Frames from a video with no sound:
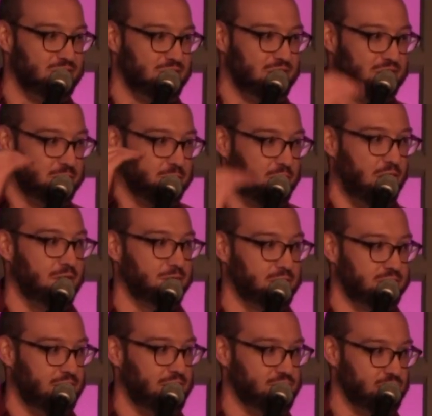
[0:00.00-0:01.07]
sees some
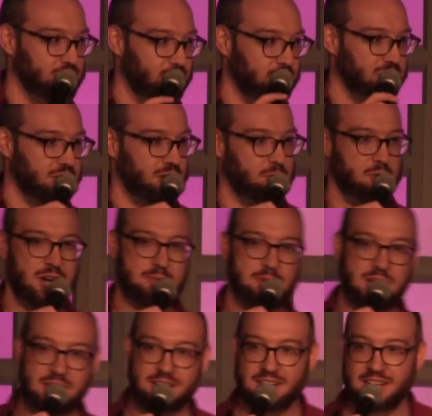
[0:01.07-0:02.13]
conversation where he's like, wait a minute,